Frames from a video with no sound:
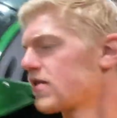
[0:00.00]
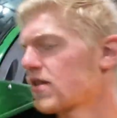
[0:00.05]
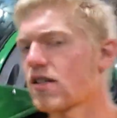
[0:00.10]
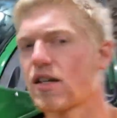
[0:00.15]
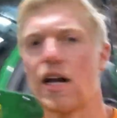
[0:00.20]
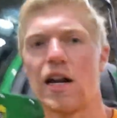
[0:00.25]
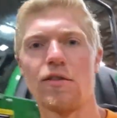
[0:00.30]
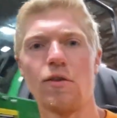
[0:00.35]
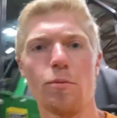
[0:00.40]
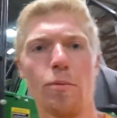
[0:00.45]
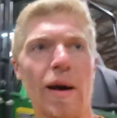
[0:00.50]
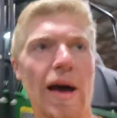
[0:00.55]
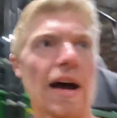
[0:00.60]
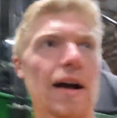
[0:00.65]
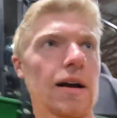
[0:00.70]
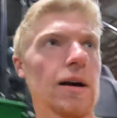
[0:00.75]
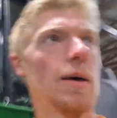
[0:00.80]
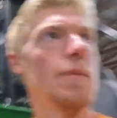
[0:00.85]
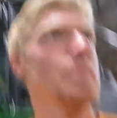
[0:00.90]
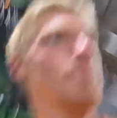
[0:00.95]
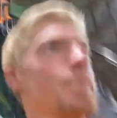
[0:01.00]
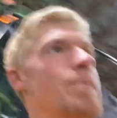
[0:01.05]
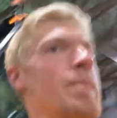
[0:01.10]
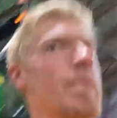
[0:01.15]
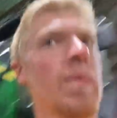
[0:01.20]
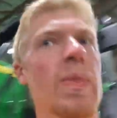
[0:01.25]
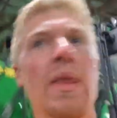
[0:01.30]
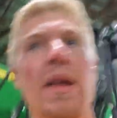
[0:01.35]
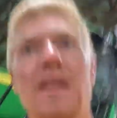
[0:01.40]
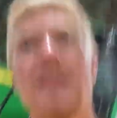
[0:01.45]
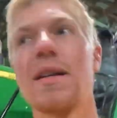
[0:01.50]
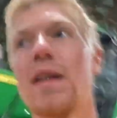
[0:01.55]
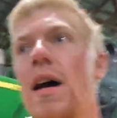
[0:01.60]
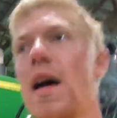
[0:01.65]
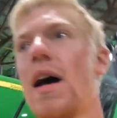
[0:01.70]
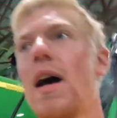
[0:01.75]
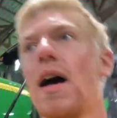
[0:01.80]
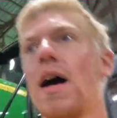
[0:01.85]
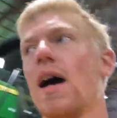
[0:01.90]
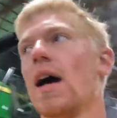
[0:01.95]
just kind of a backup.
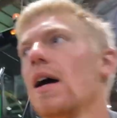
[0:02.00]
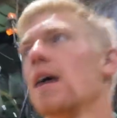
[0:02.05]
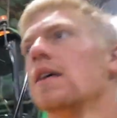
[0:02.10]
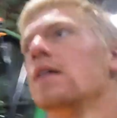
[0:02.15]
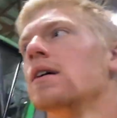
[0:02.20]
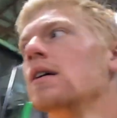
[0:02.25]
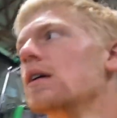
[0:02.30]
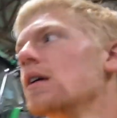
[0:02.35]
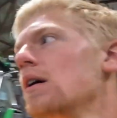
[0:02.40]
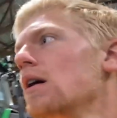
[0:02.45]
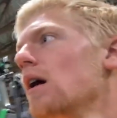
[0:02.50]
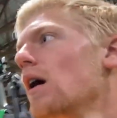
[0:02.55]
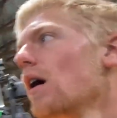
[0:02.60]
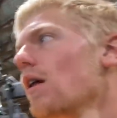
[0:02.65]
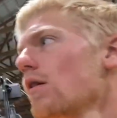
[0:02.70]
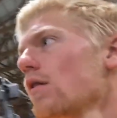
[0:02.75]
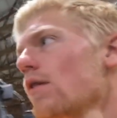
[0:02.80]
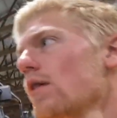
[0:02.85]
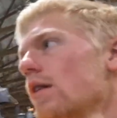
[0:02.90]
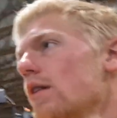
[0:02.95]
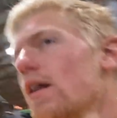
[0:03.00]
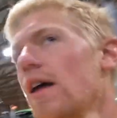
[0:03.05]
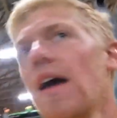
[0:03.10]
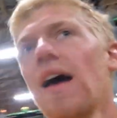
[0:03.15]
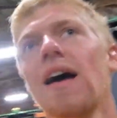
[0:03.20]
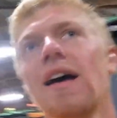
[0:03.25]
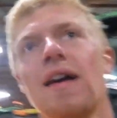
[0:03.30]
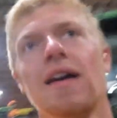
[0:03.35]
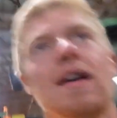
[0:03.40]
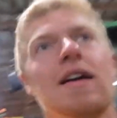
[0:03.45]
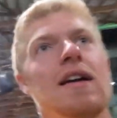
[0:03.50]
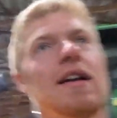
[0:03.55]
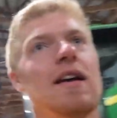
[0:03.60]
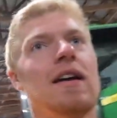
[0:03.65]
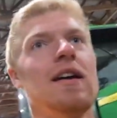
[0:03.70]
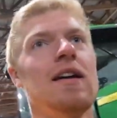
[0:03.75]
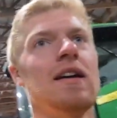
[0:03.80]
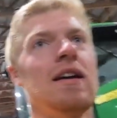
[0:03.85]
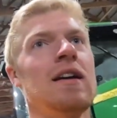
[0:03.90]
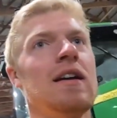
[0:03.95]
Uh, other than that,
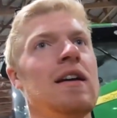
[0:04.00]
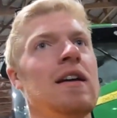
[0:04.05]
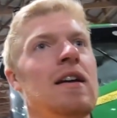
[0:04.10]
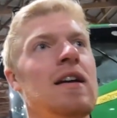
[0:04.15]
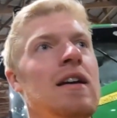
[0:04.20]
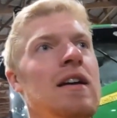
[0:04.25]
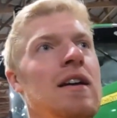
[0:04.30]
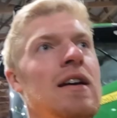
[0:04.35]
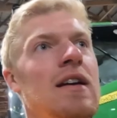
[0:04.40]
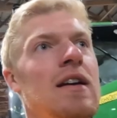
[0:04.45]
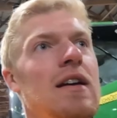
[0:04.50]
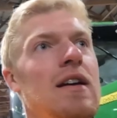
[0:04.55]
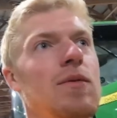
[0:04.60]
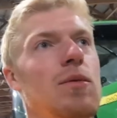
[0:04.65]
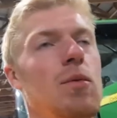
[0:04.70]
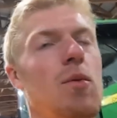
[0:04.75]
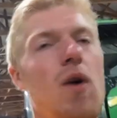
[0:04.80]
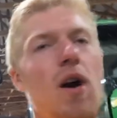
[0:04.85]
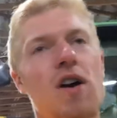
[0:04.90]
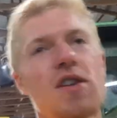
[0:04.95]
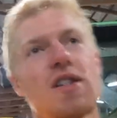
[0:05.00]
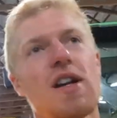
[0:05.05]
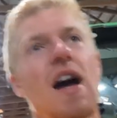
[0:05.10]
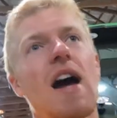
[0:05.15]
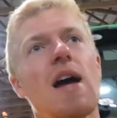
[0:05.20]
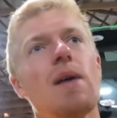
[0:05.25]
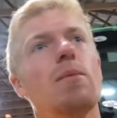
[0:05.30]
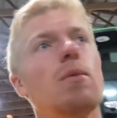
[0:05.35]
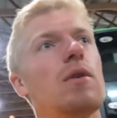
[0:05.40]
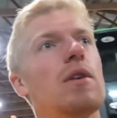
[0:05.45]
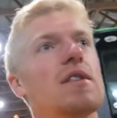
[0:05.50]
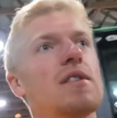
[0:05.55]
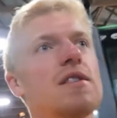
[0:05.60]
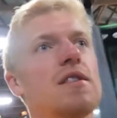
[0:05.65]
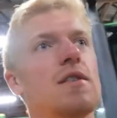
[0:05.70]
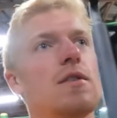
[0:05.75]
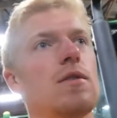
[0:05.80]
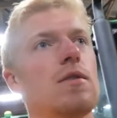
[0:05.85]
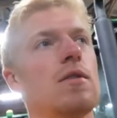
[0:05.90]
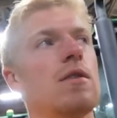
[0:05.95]
we watched the high boys
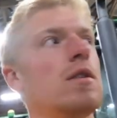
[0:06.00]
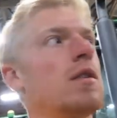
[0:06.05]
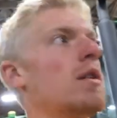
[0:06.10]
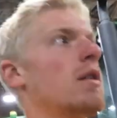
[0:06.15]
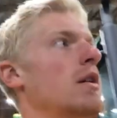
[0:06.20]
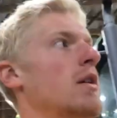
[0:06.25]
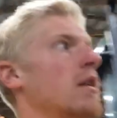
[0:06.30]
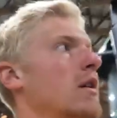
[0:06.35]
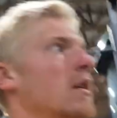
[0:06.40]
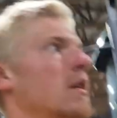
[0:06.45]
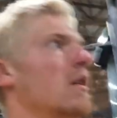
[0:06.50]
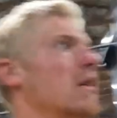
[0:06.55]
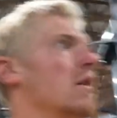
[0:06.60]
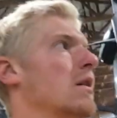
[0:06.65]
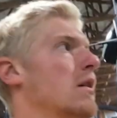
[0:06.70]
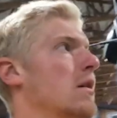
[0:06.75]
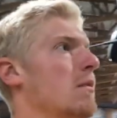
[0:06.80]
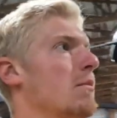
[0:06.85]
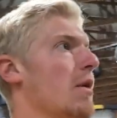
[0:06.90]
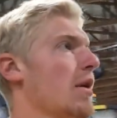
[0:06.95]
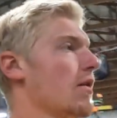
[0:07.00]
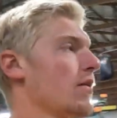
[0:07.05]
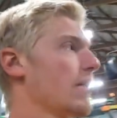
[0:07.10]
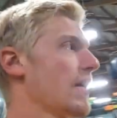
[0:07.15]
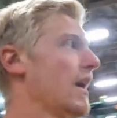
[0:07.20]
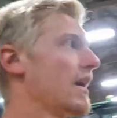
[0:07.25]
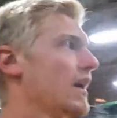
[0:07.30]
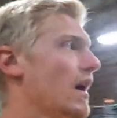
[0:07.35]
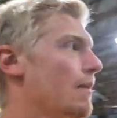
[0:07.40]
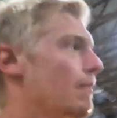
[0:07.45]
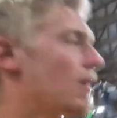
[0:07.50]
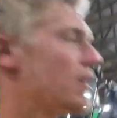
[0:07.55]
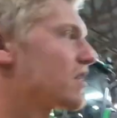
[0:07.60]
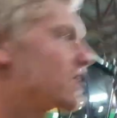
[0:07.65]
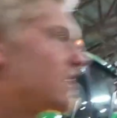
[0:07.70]
too. But other than that, not much